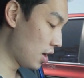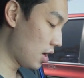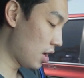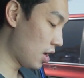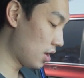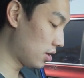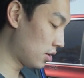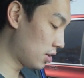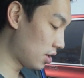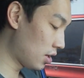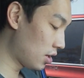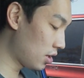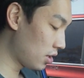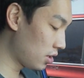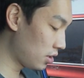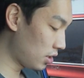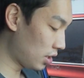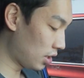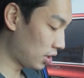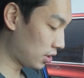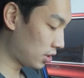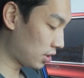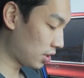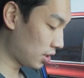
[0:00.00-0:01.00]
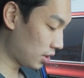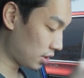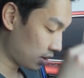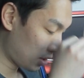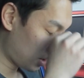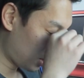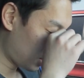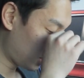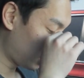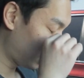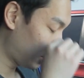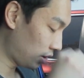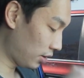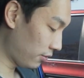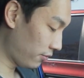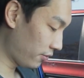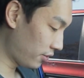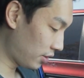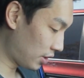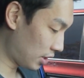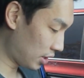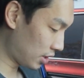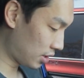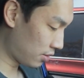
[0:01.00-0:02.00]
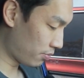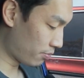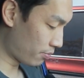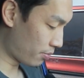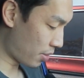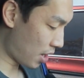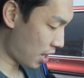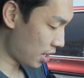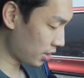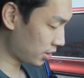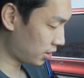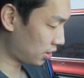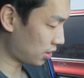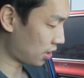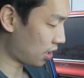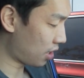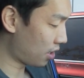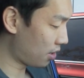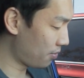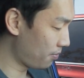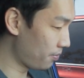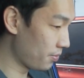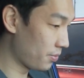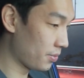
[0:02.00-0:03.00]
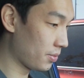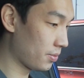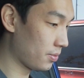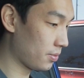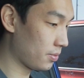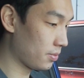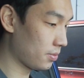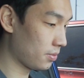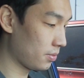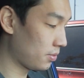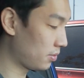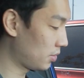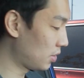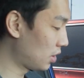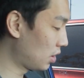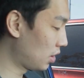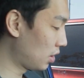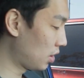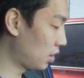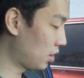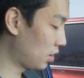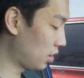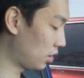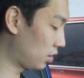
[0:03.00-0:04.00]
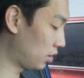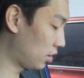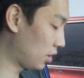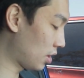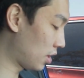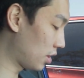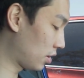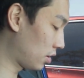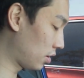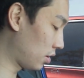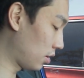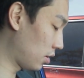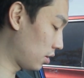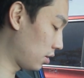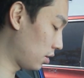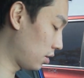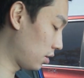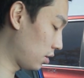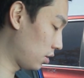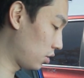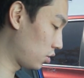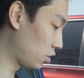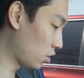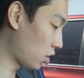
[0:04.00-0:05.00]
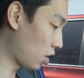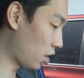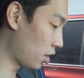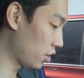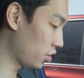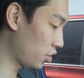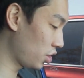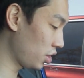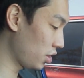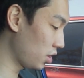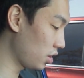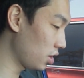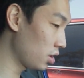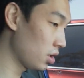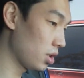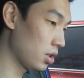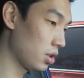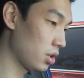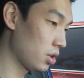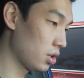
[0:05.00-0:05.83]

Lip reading: And then it says to lift this box up. Then you got the charging